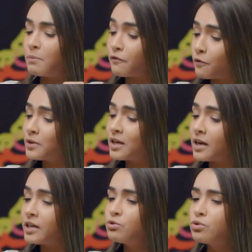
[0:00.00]
before
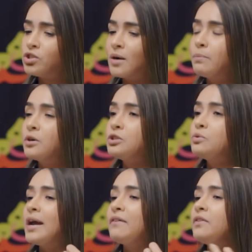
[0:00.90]
that, I used to jump
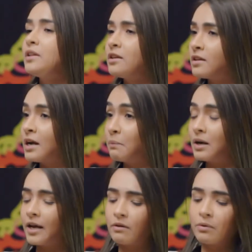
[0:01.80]
onto everything that I would
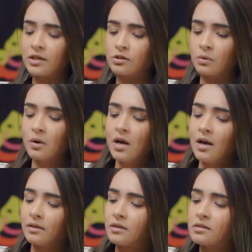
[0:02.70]
like. Okay, so
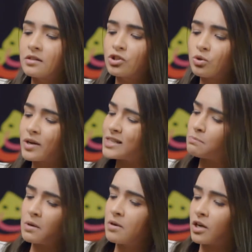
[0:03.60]
this is a showcase.
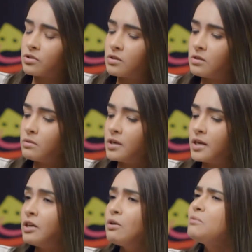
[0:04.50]
Maybe I should do it,
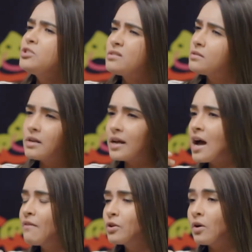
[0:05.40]
and I would just like
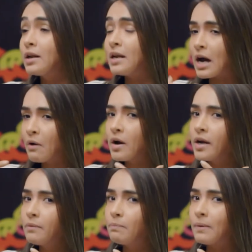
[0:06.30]
have a thought. Now
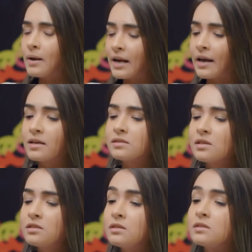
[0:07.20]
I
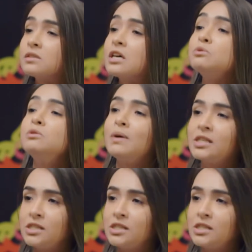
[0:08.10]
sit and discuss with my